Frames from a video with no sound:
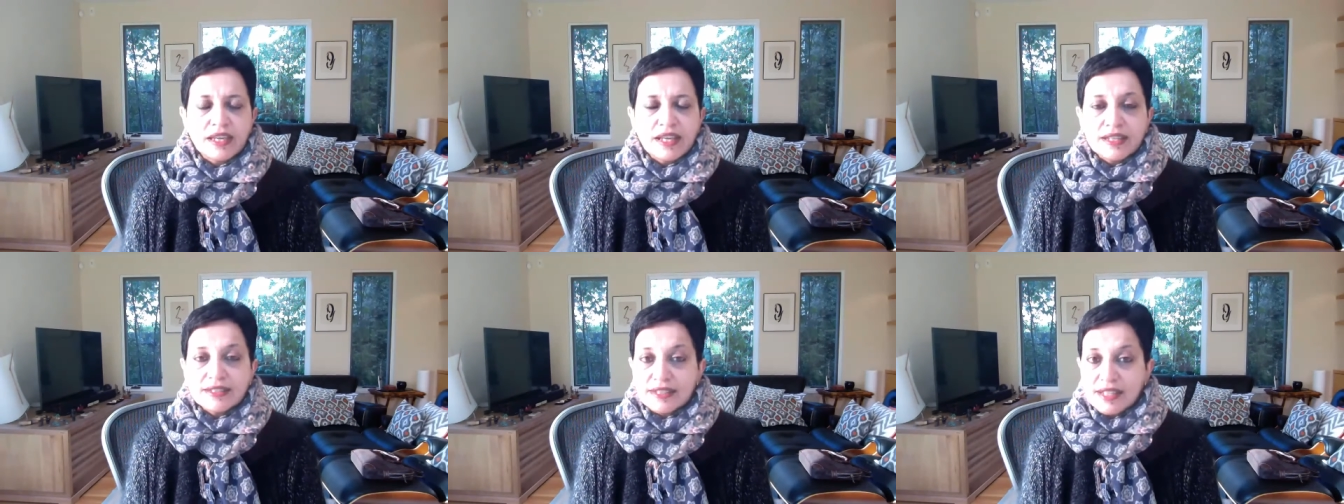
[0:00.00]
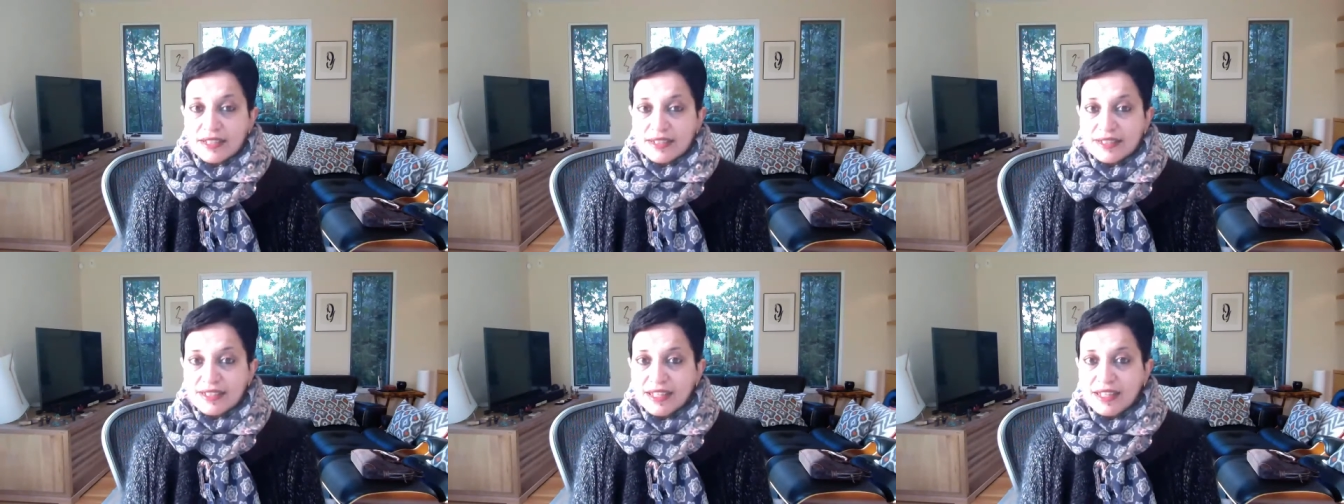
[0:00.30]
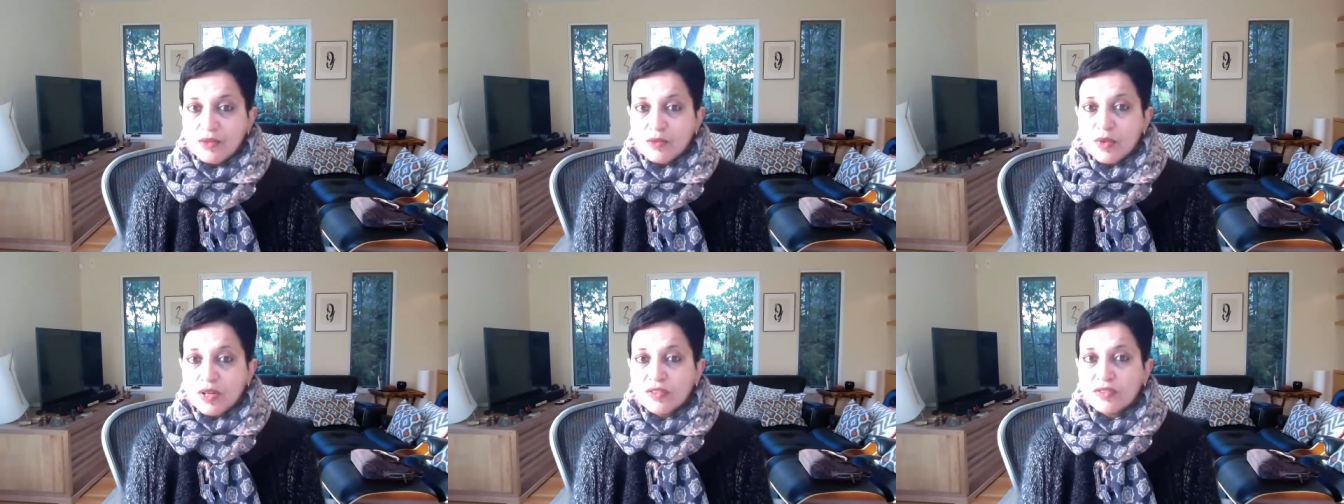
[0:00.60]
As I
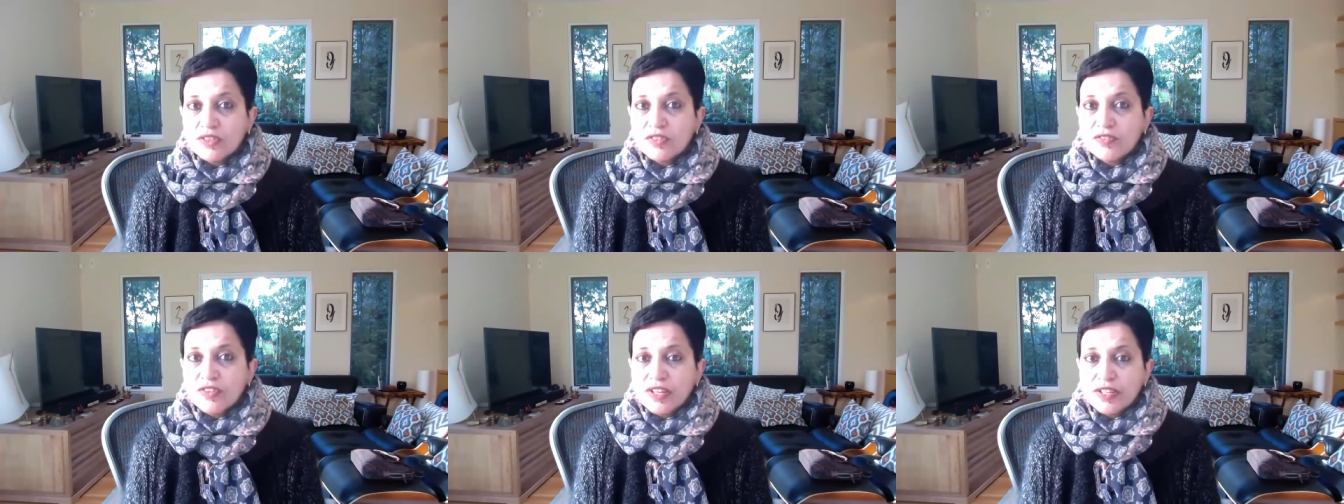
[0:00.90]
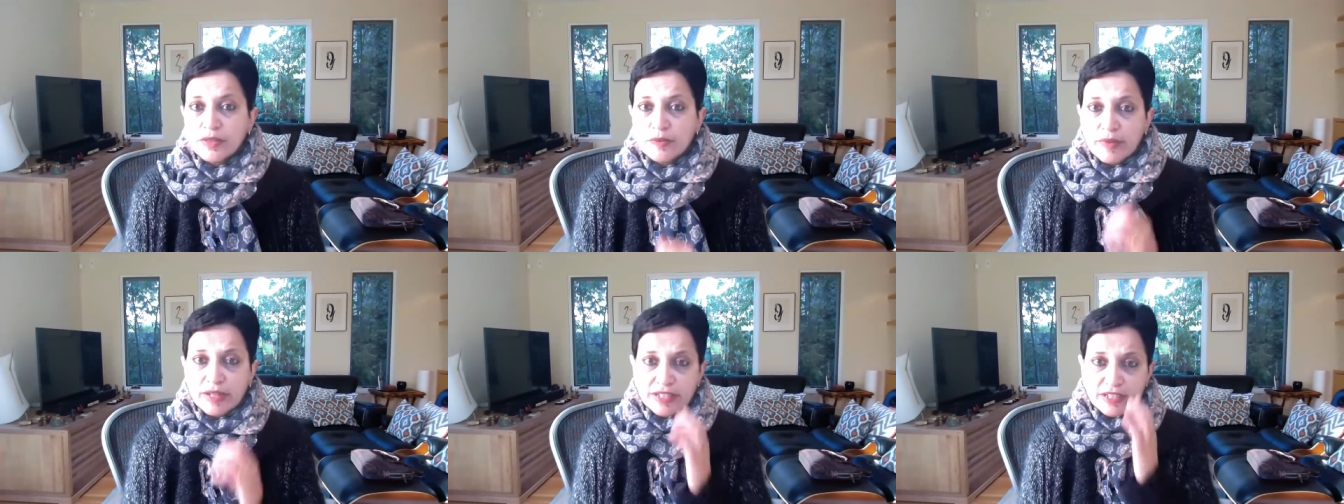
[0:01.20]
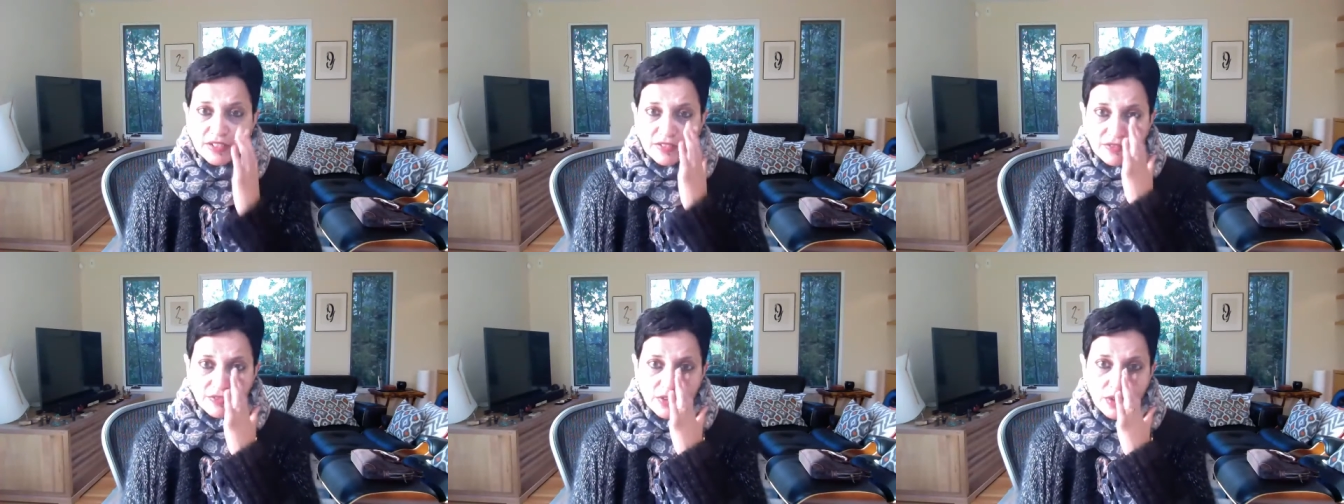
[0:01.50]
said, one of the
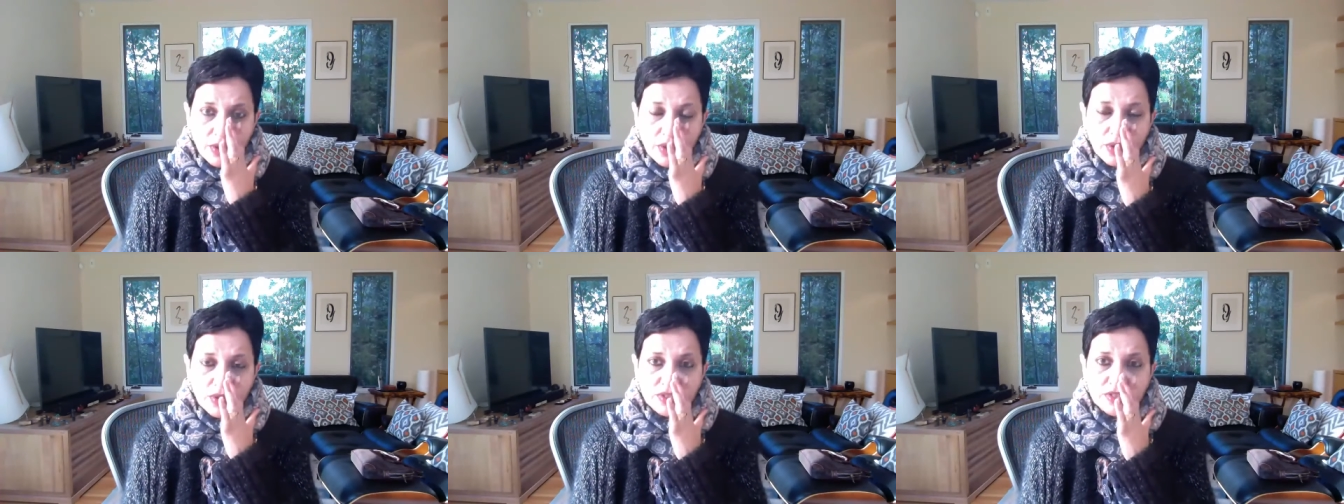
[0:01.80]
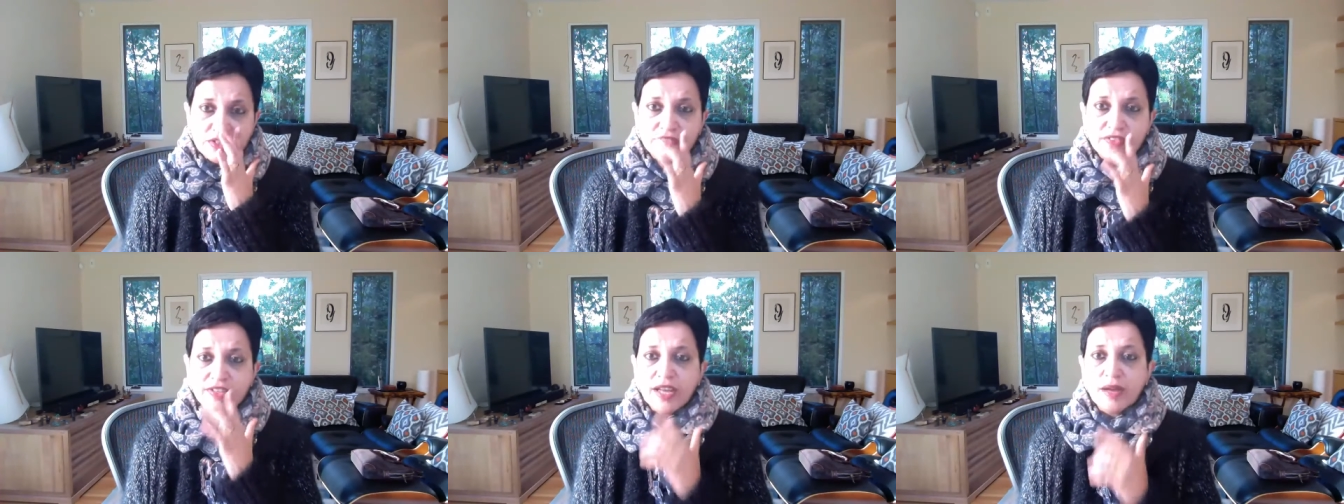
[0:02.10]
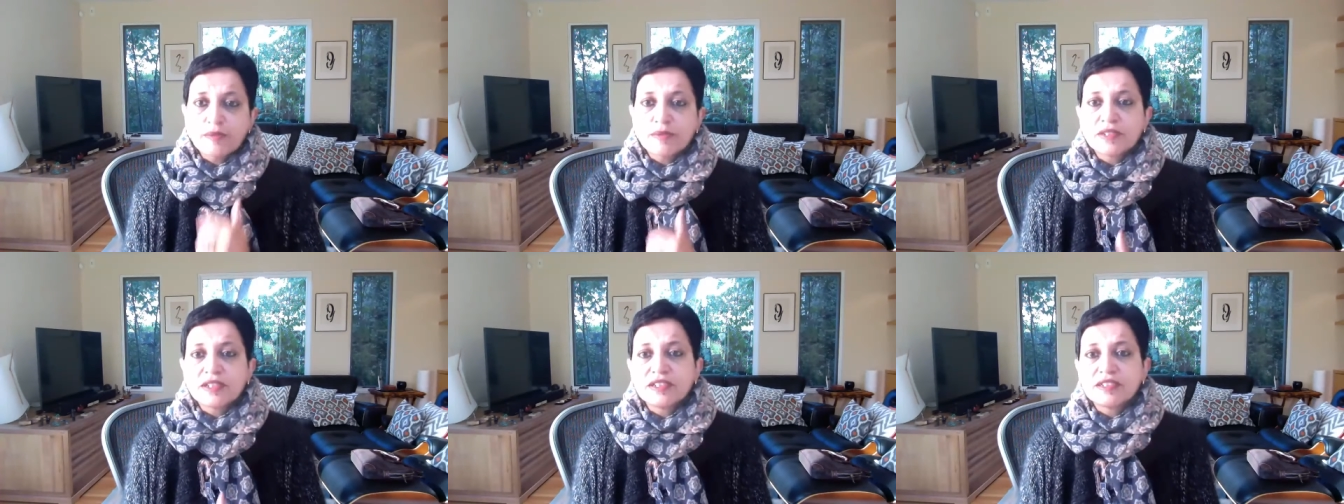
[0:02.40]
fundamental flaws of
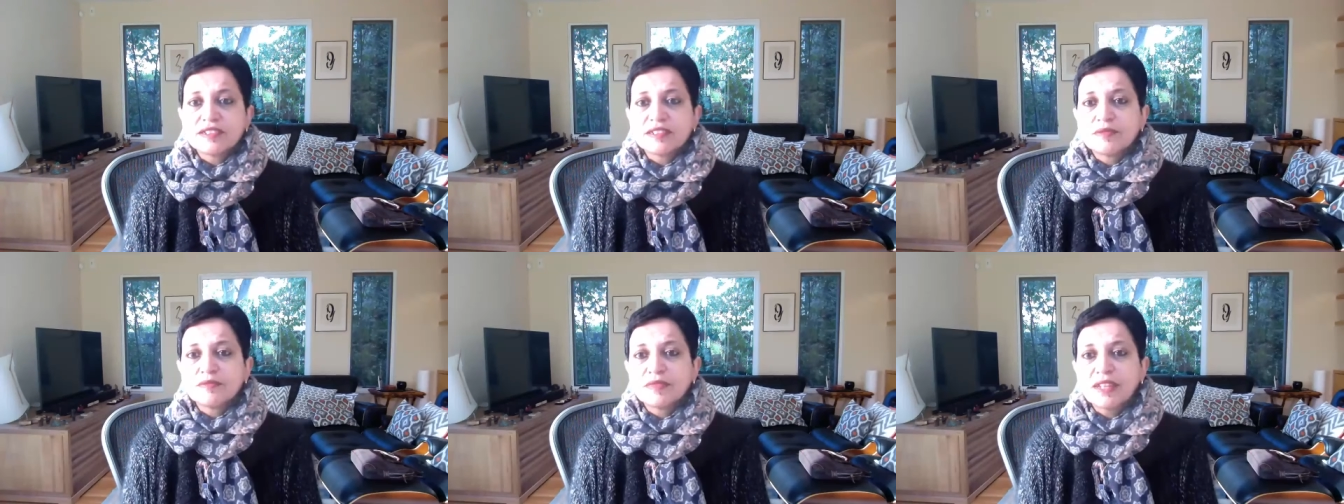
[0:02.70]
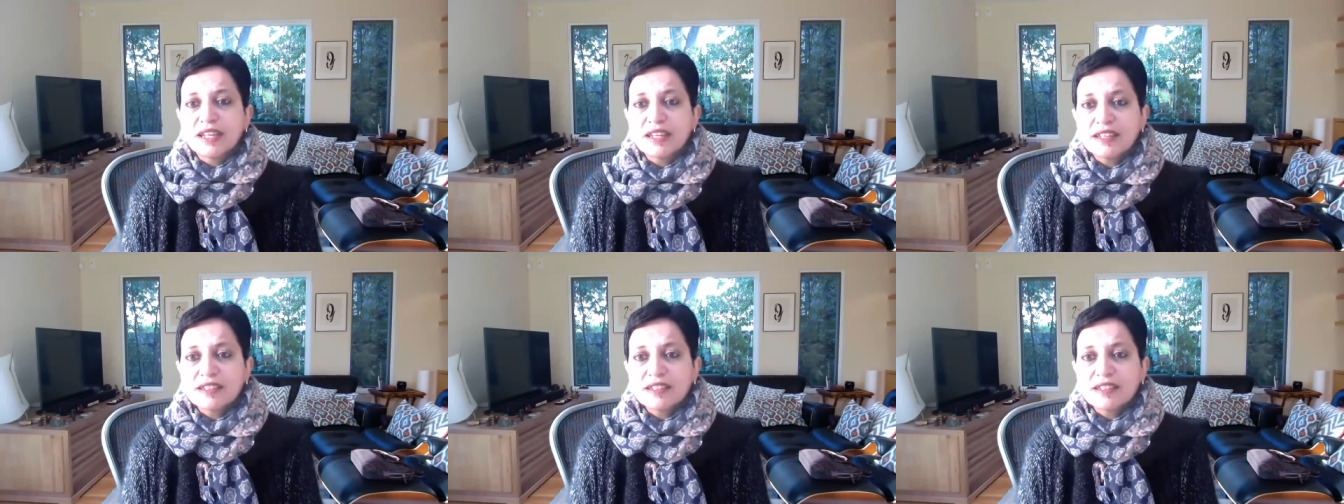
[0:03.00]
capitalism that